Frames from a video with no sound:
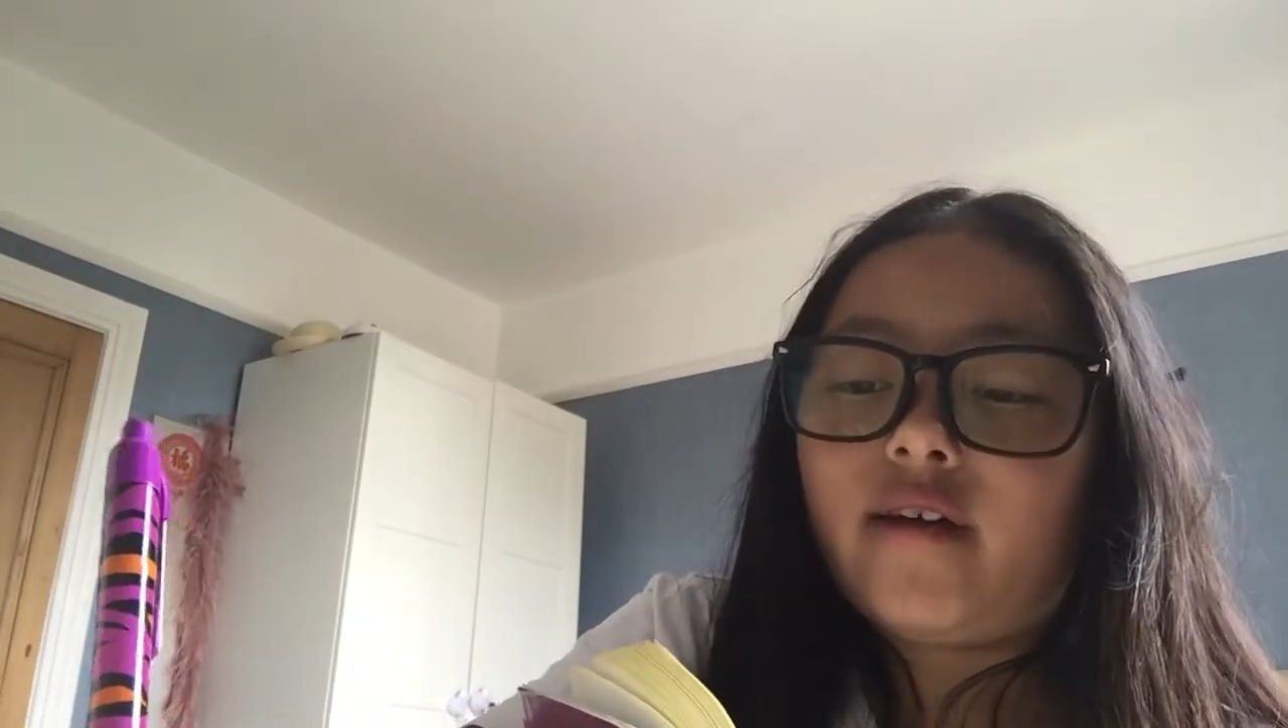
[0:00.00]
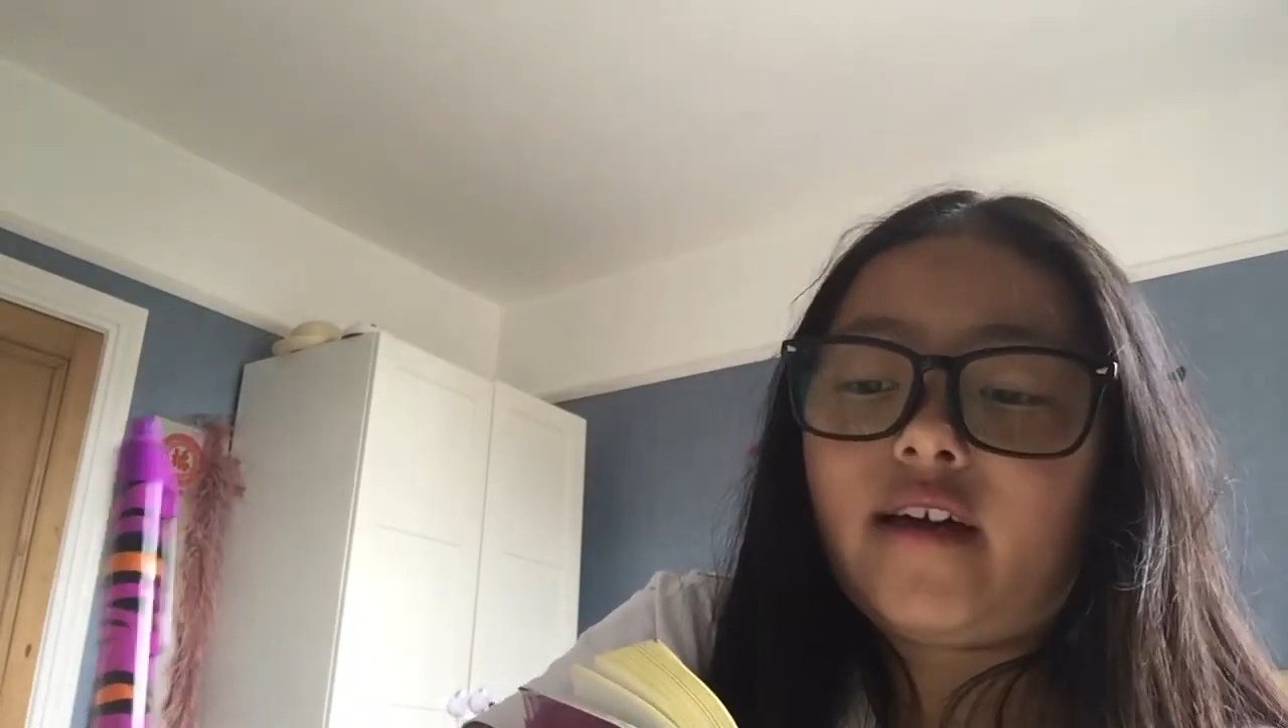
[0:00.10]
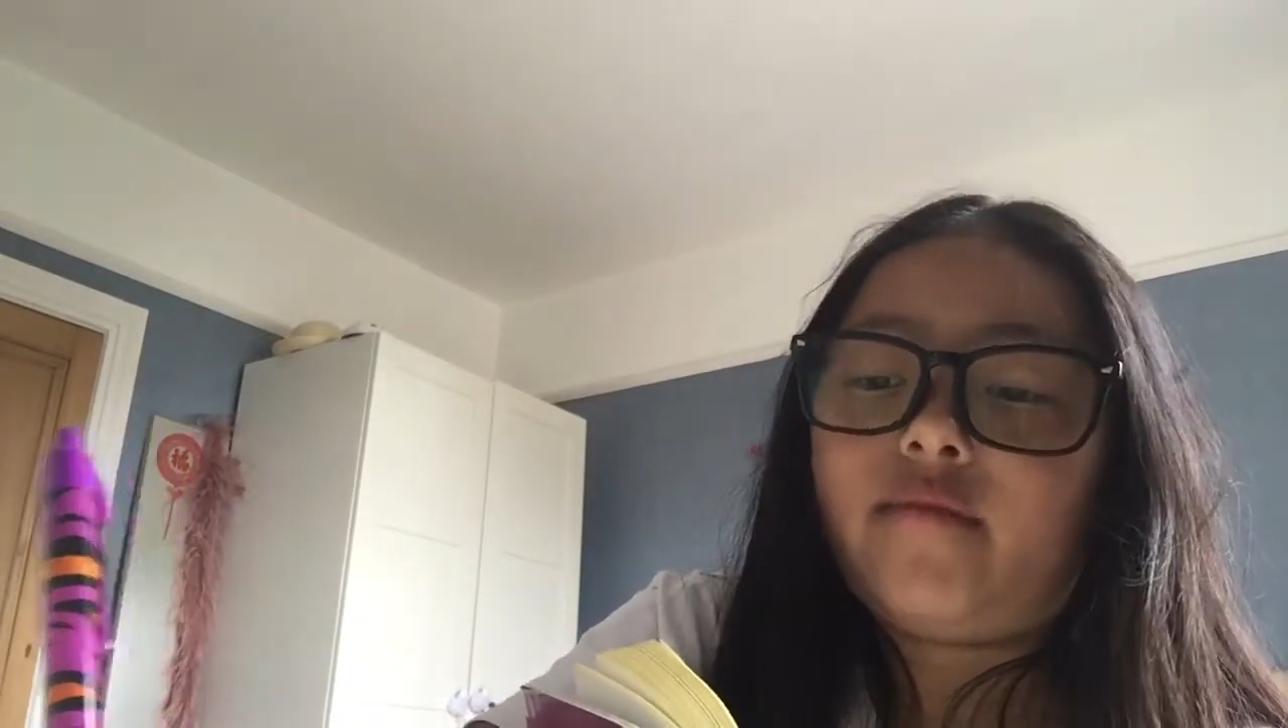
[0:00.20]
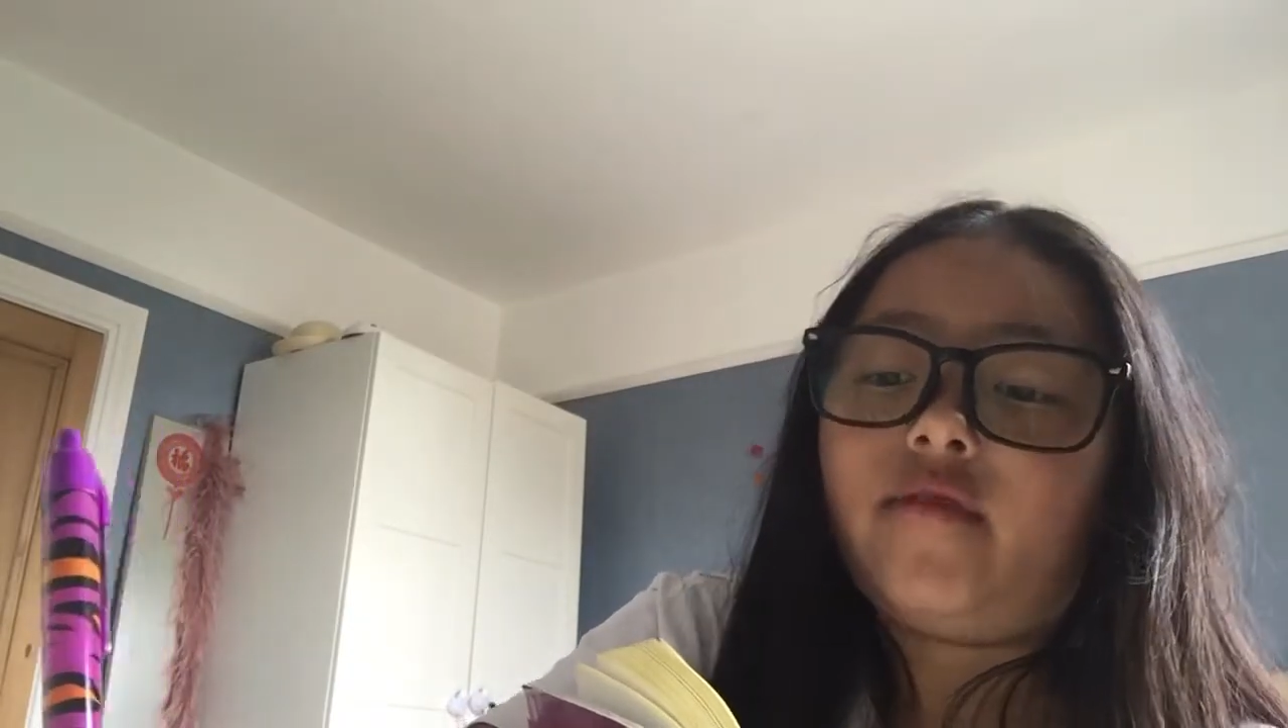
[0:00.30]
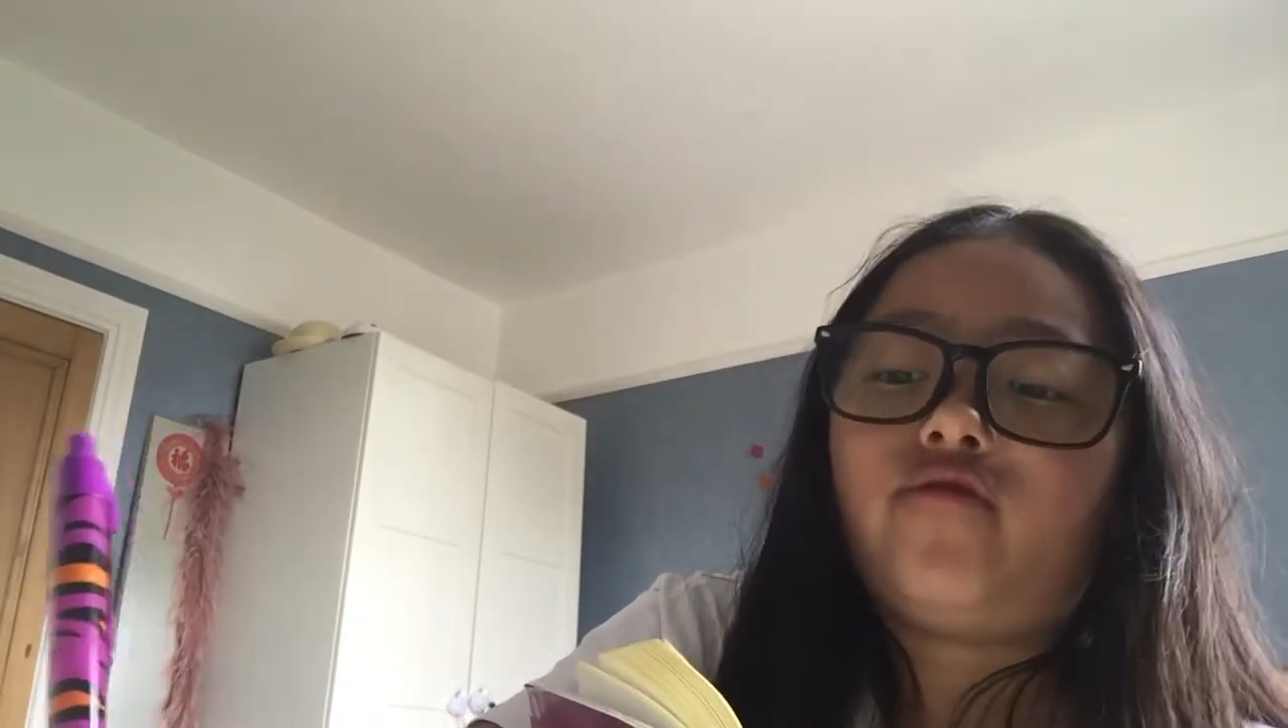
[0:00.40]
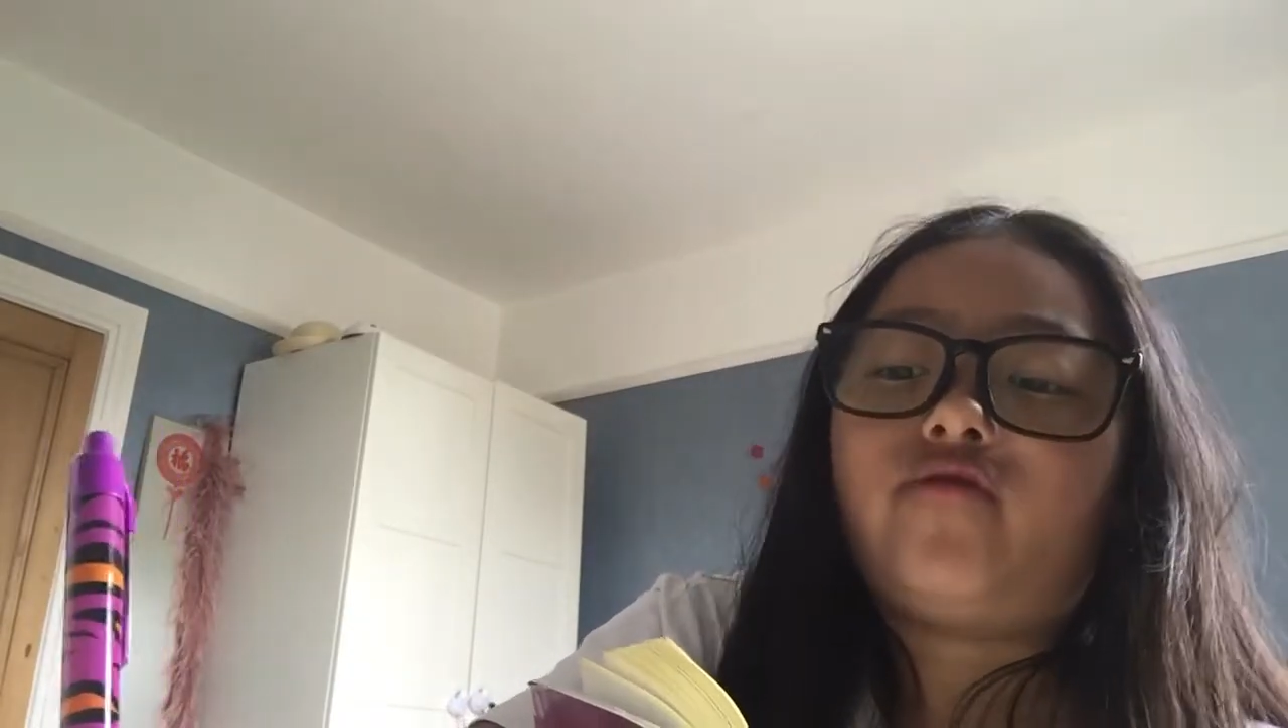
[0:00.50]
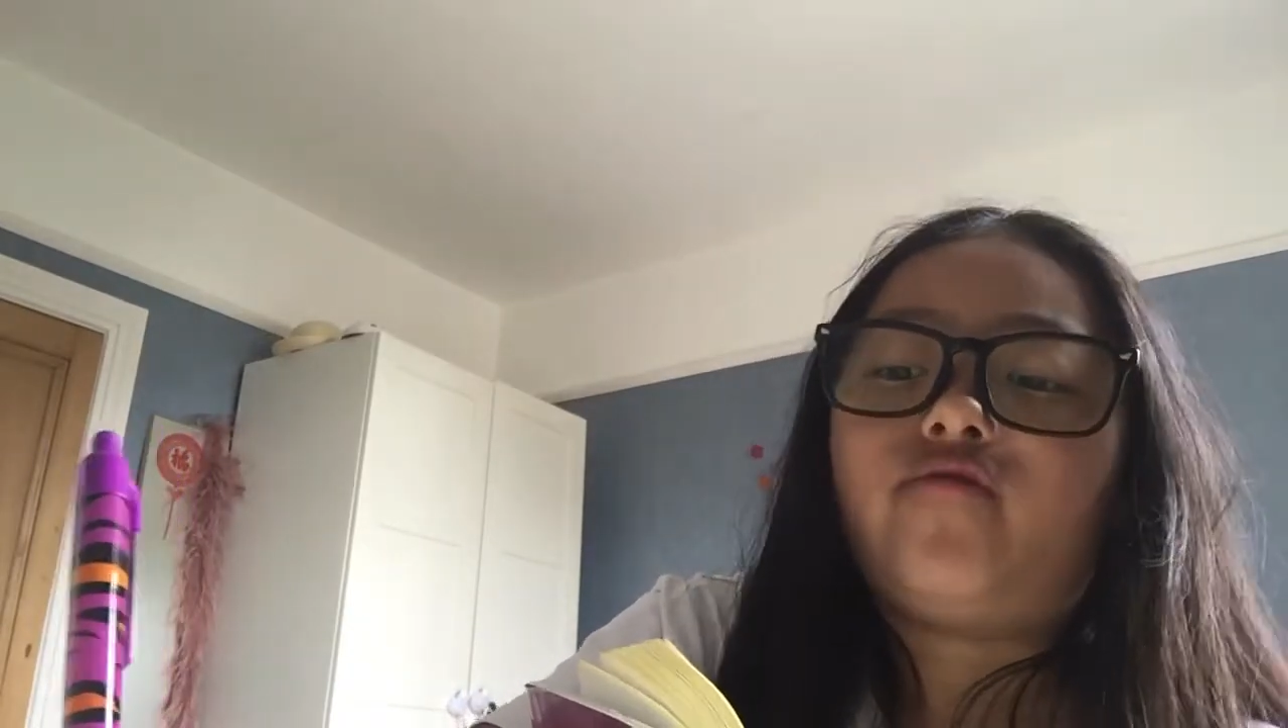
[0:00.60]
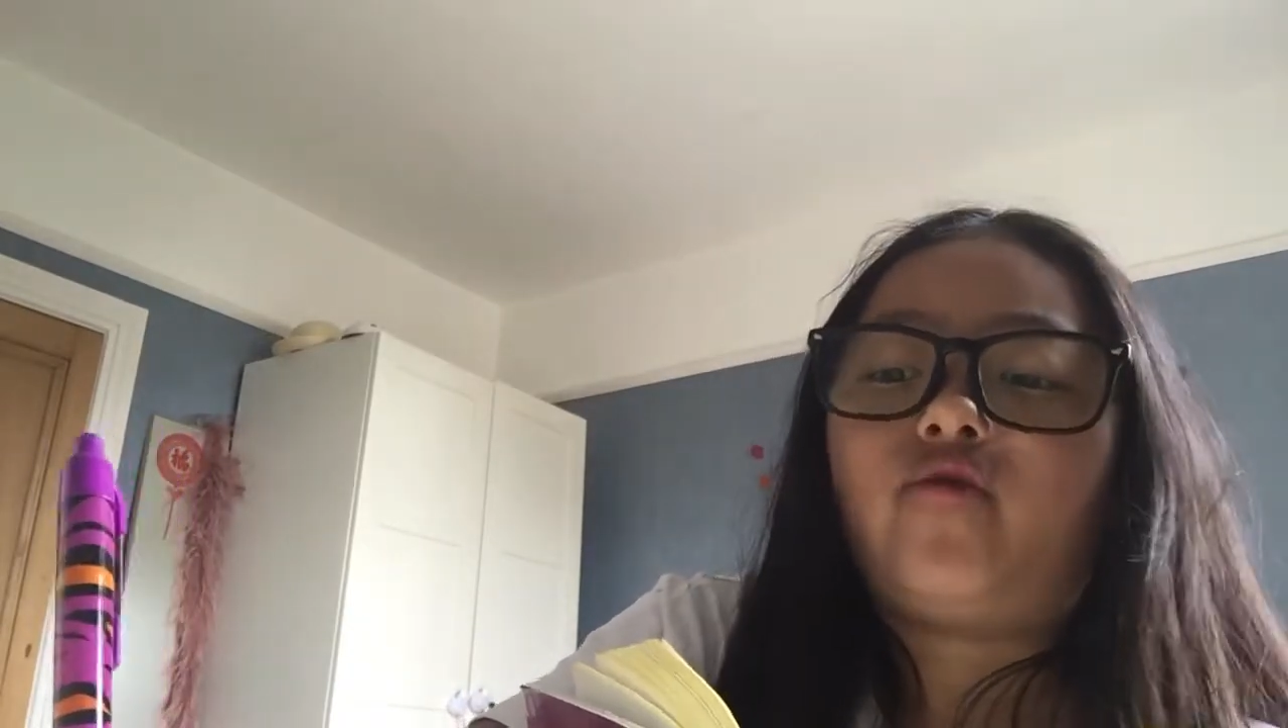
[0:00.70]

my headmistress